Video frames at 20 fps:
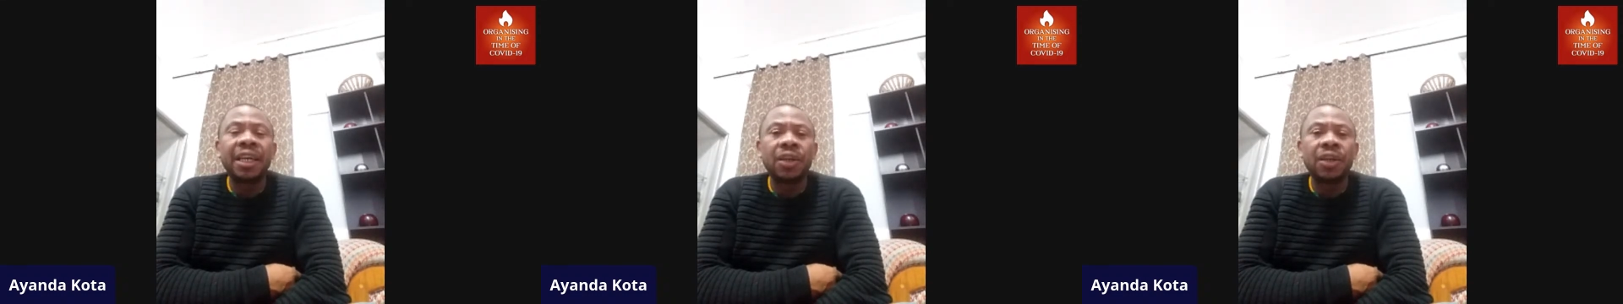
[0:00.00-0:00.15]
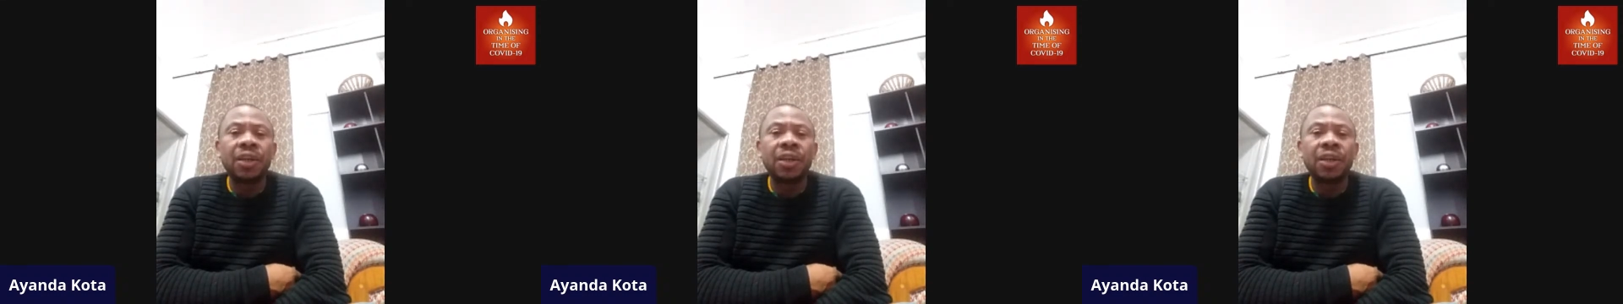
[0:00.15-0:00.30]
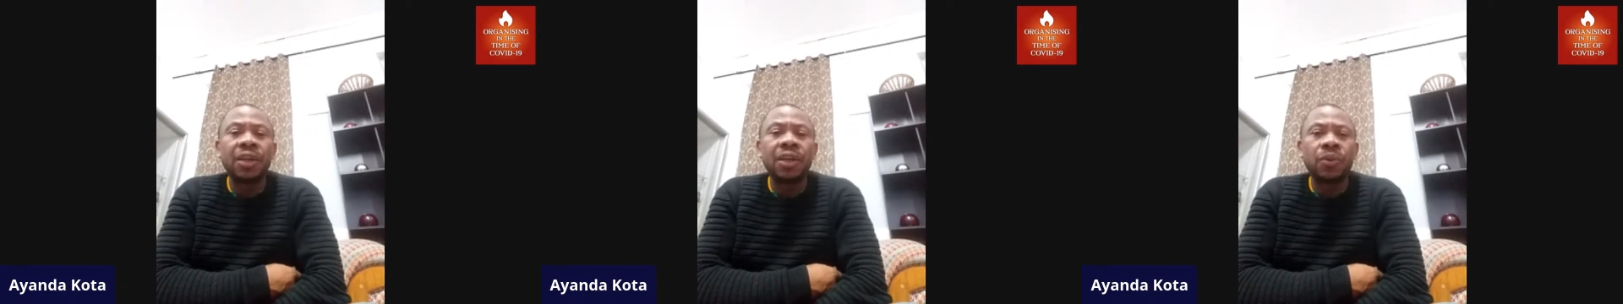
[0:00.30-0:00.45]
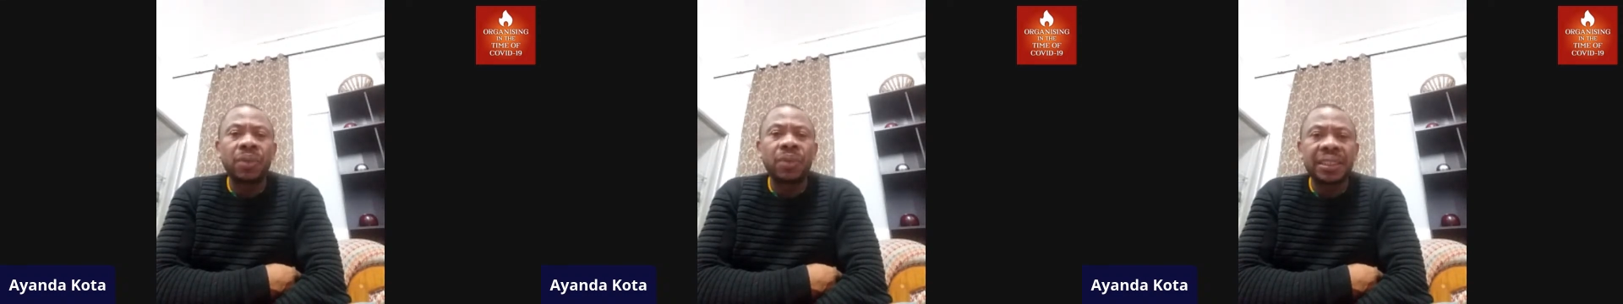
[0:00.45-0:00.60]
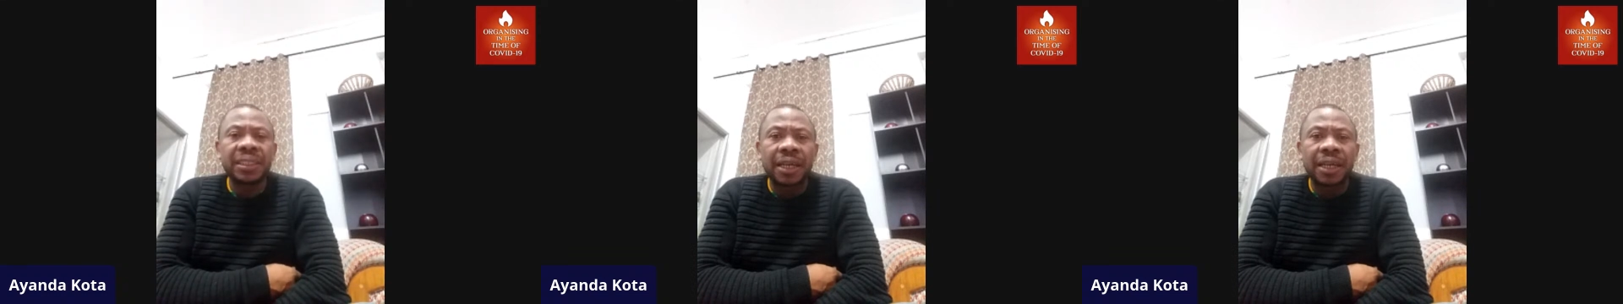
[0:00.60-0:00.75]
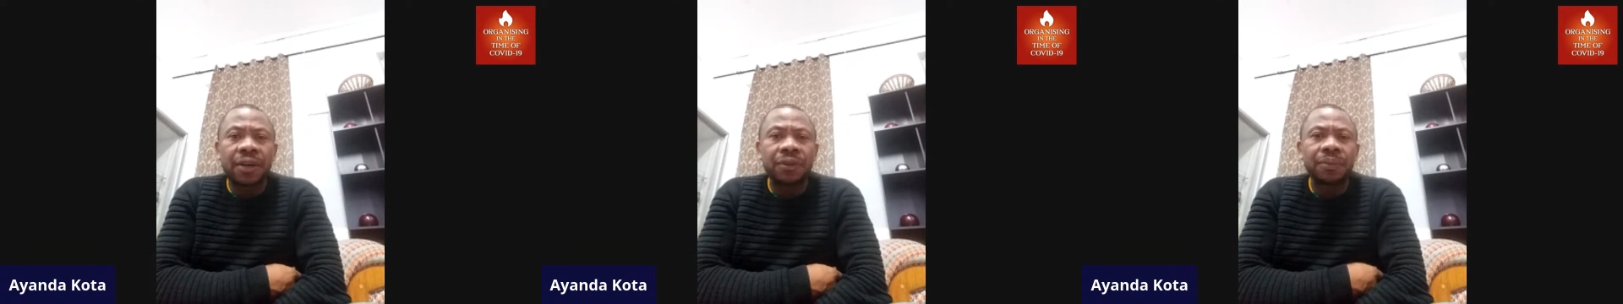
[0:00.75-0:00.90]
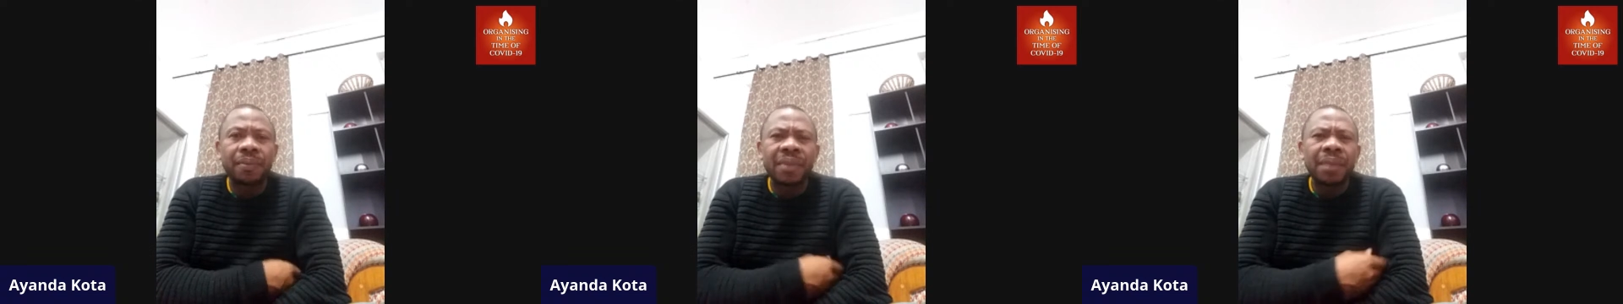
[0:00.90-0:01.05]
in
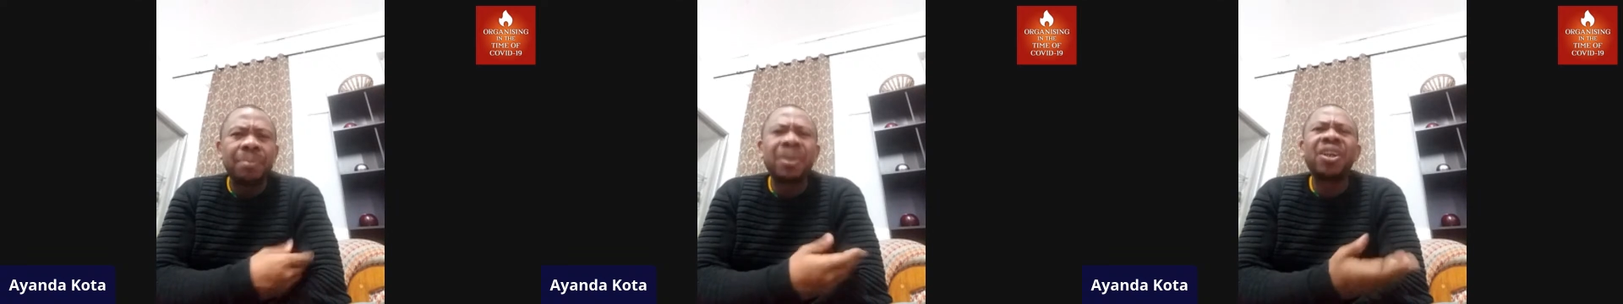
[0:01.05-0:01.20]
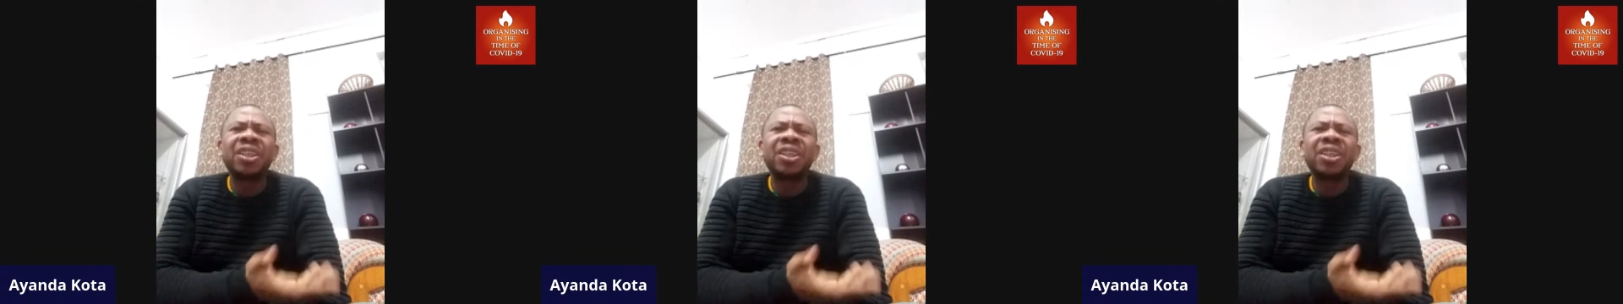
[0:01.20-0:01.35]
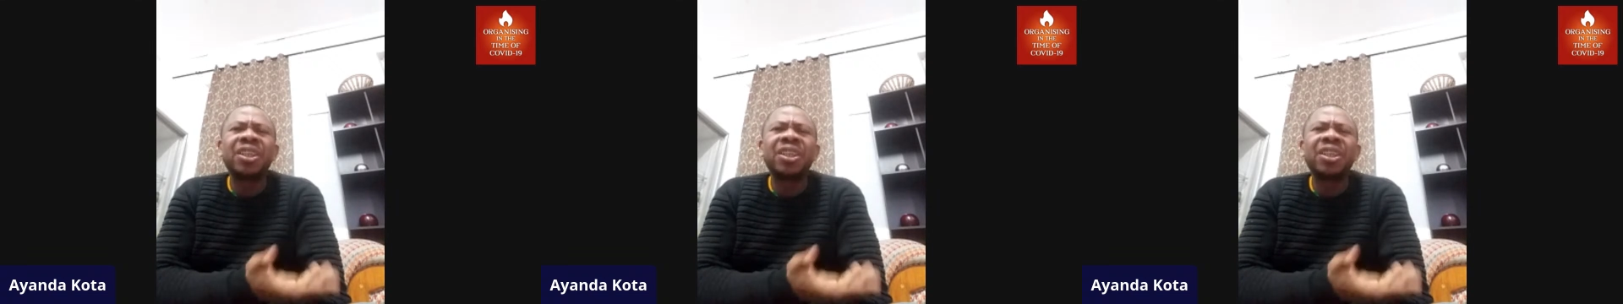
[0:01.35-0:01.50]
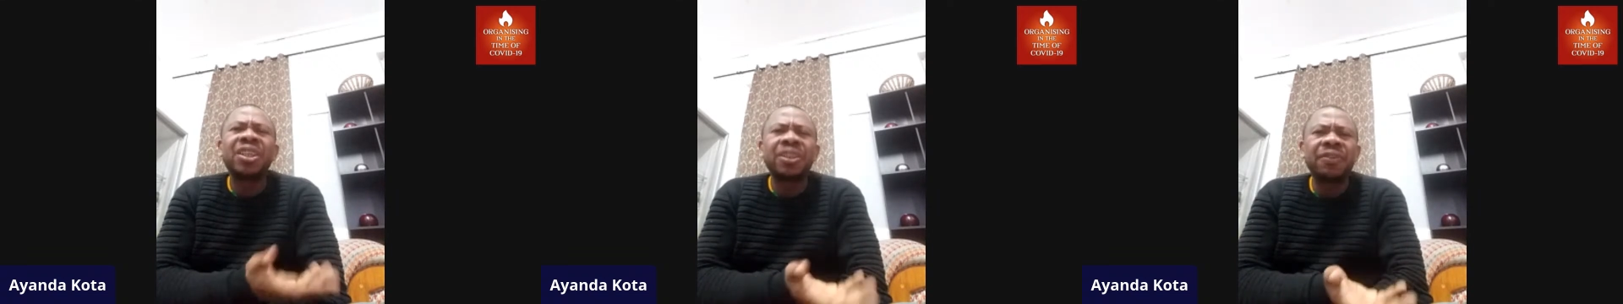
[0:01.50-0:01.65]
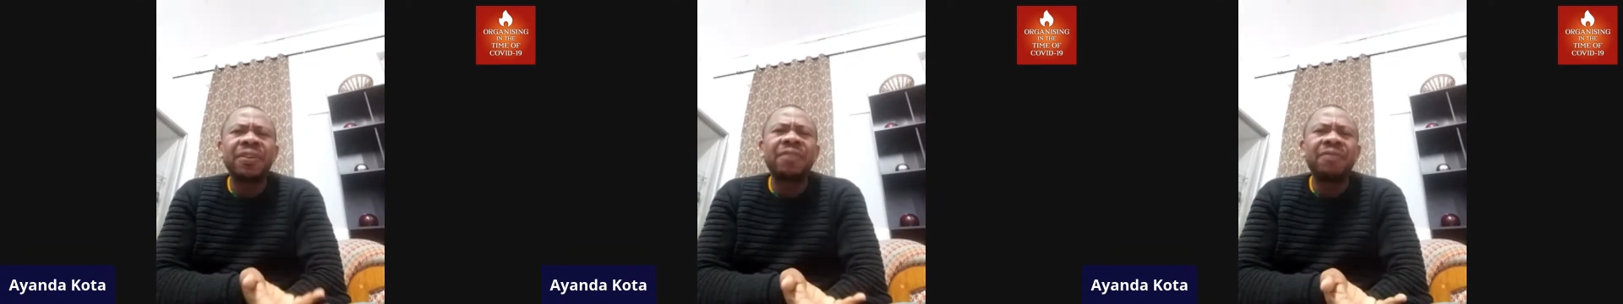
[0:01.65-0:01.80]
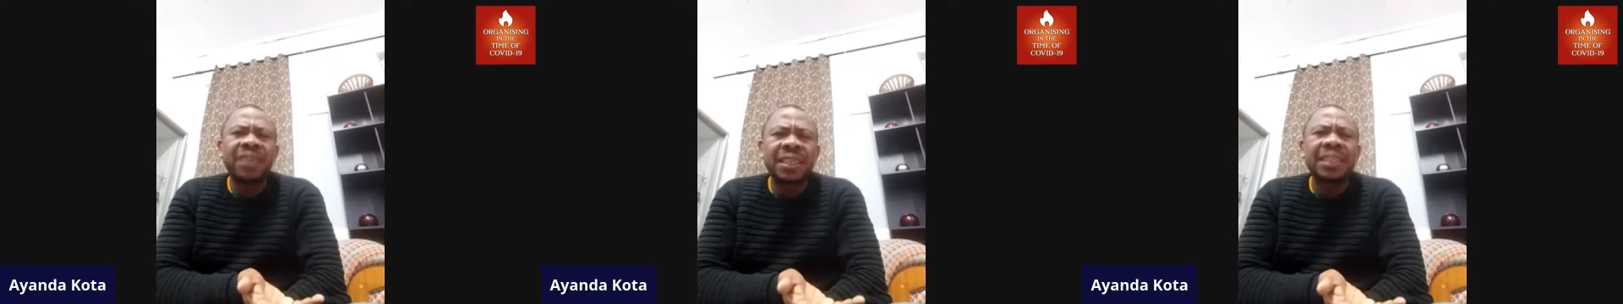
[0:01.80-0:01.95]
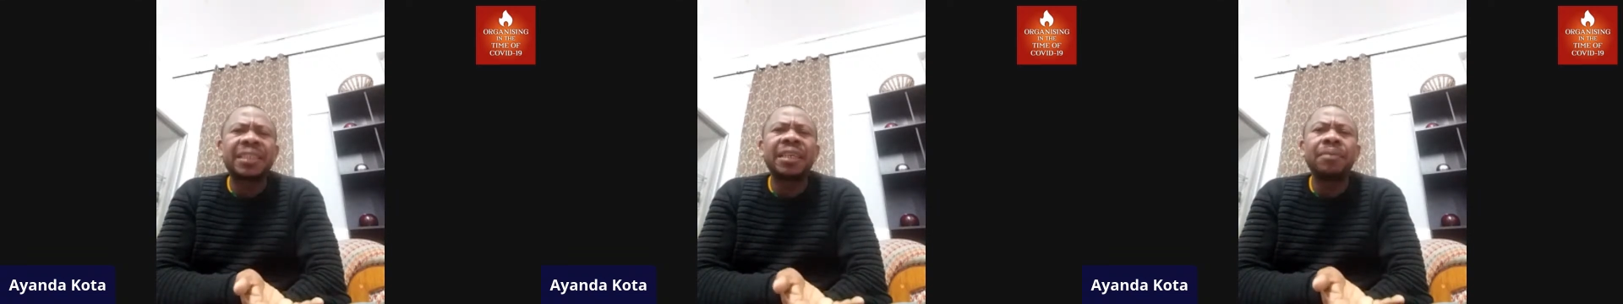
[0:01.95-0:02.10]
Queenstown because of the
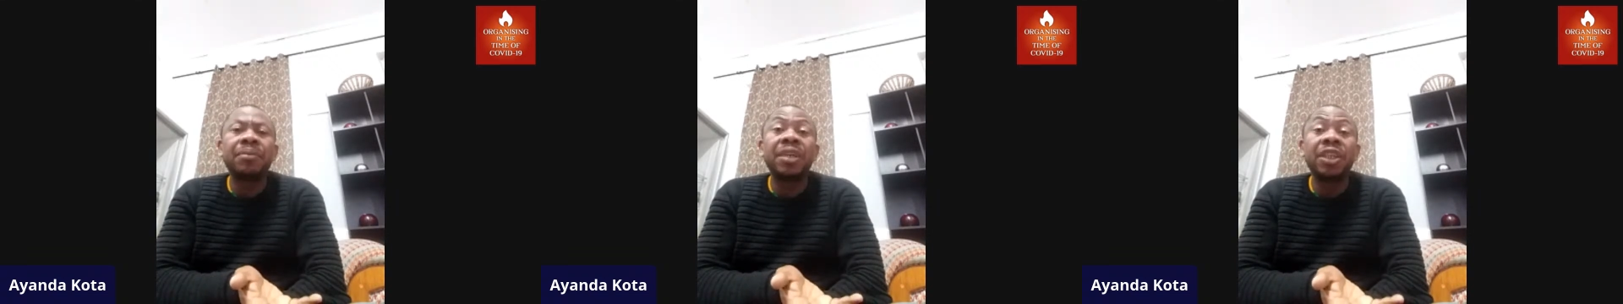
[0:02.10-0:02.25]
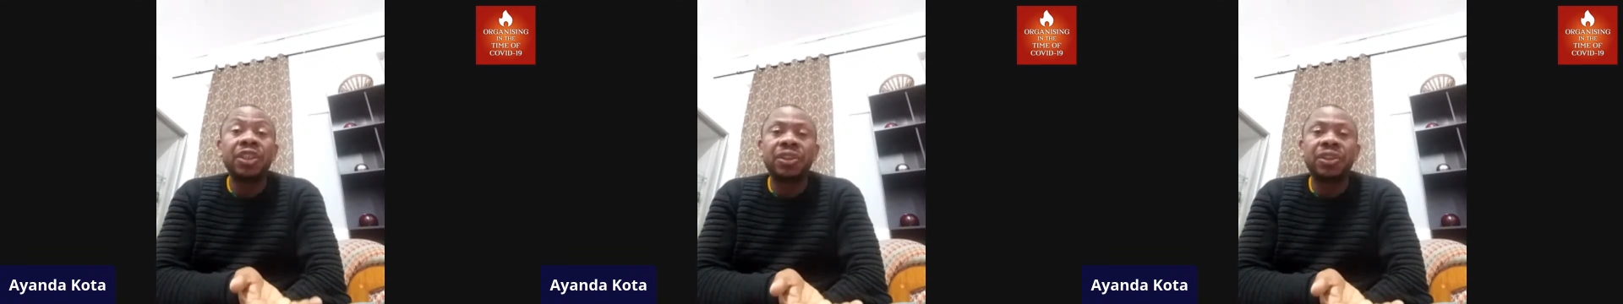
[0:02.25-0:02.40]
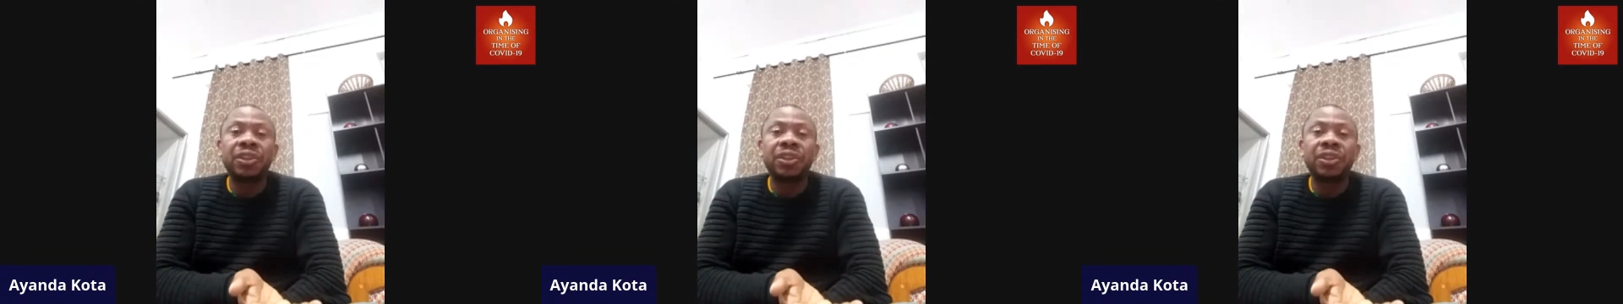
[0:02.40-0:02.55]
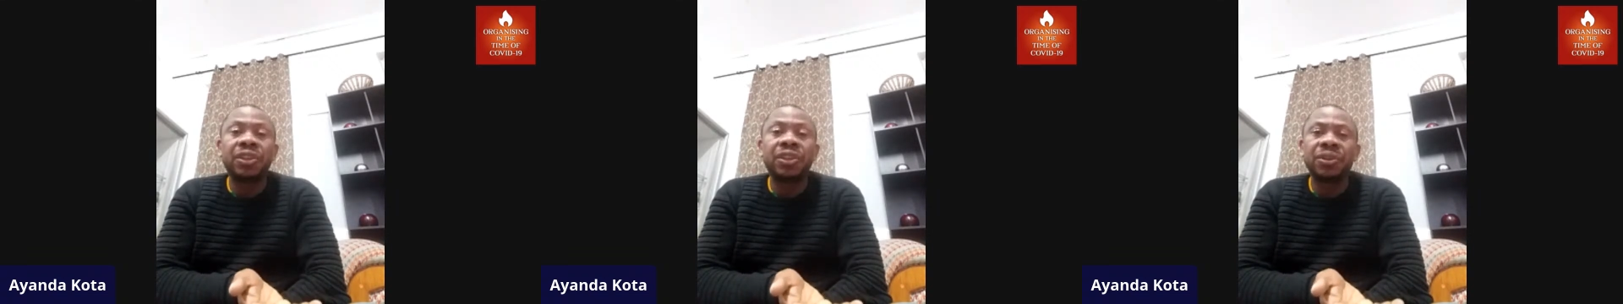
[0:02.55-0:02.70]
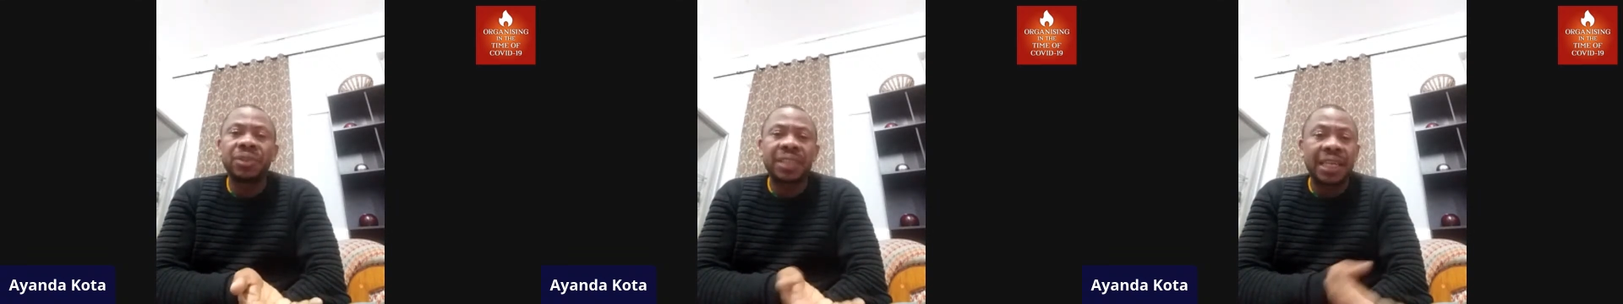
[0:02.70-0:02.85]
very same issues,